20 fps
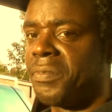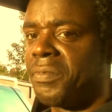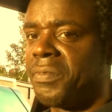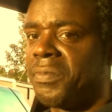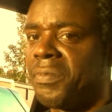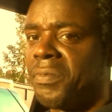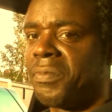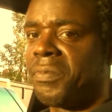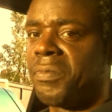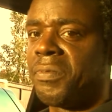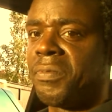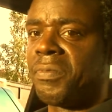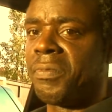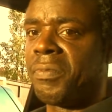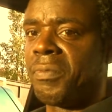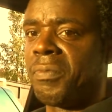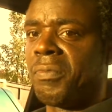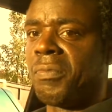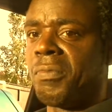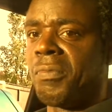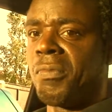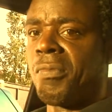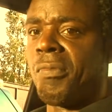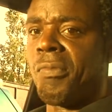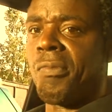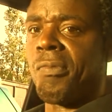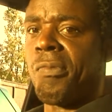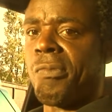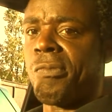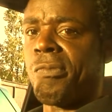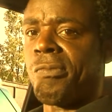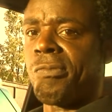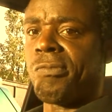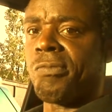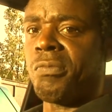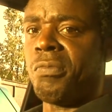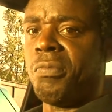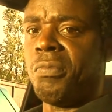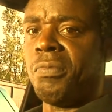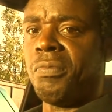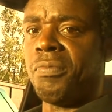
No one is speaking in this clip.